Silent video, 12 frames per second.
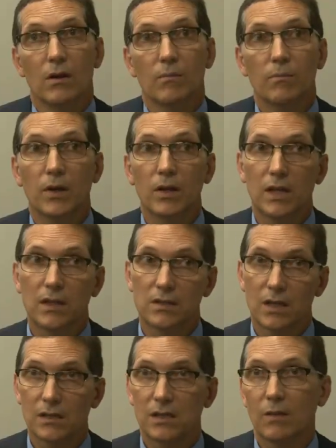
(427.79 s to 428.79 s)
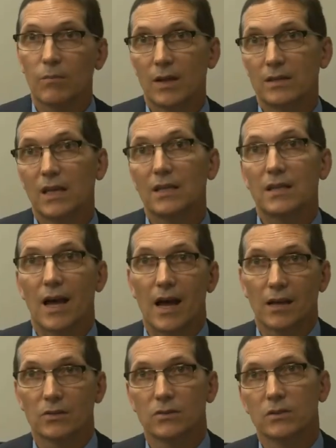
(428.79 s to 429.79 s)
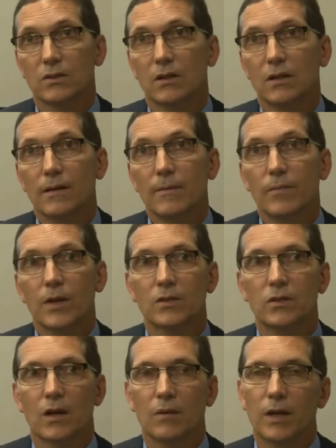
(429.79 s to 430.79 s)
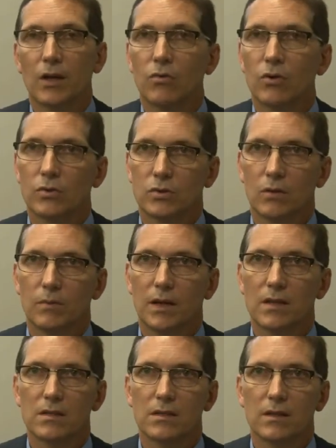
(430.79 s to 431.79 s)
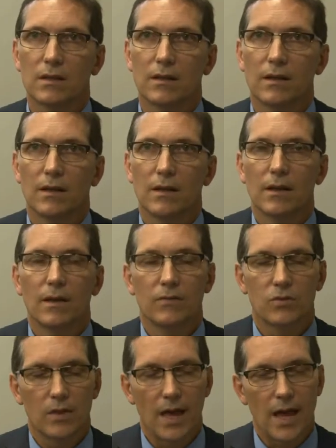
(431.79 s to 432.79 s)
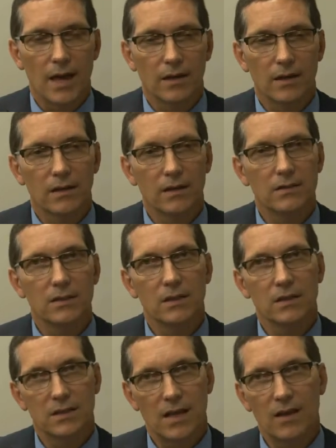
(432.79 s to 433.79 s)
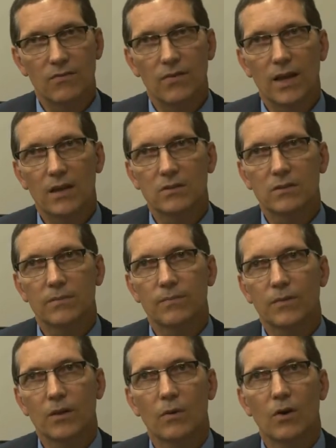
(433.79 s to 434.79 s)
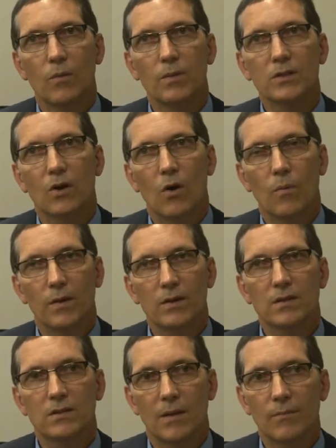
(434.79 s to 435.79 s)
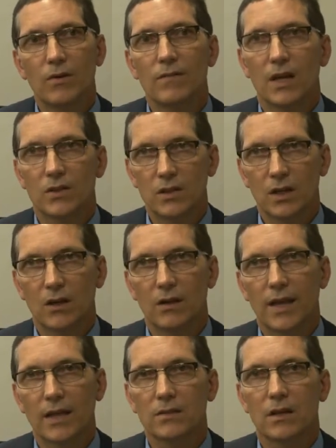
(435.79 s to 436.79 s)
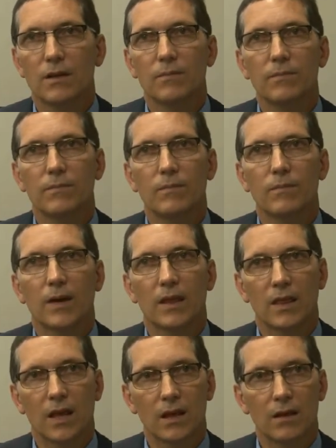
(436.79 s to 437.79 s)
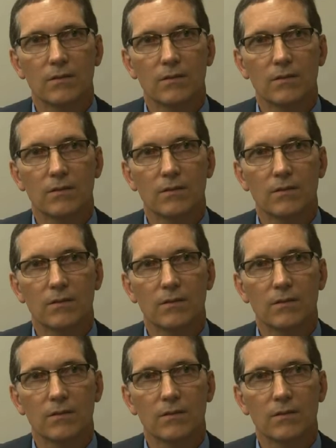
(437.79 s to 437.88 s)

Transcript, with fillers: Building the 16-bed detox is going to be crucial because that? so that is in the design phase. We're hoping to open December of next year. That's a I think,